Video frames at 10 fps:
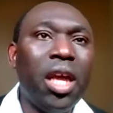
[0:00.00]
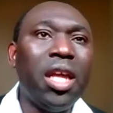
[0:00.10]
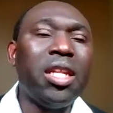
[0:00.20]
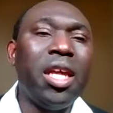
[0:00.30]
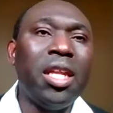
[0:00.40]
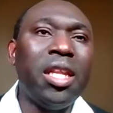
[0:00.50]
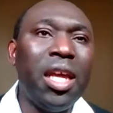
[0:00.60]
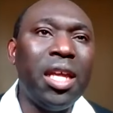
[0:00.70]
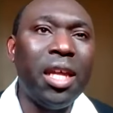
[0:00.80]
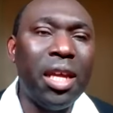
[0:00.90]
in
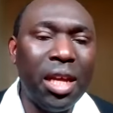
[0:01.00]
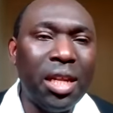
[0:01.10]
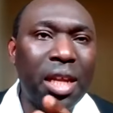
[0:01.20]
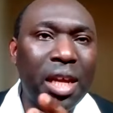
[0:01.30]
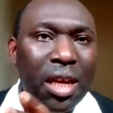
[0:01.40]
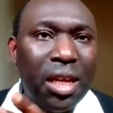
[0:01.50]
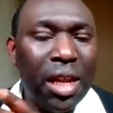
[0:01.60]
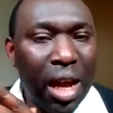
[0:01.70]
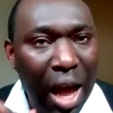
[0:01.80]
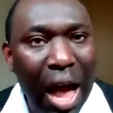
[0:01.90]

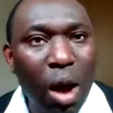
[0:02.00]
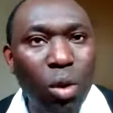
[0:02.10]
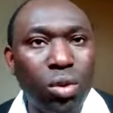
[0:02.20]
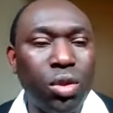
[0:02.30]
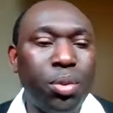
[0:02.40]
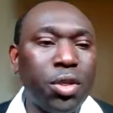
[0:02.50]
the house,